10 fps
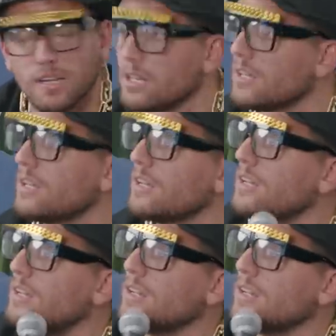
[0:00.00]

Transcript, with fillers: meet me there at